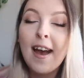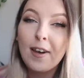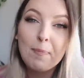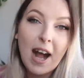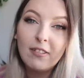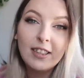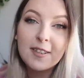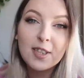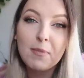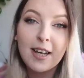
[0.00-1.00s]
And apparently
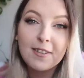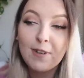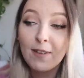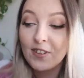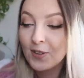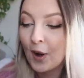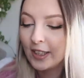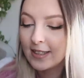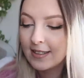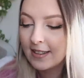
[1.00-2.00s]
summer has arrived in
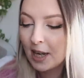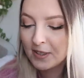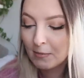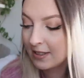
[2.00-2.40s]
Scotland, so that was a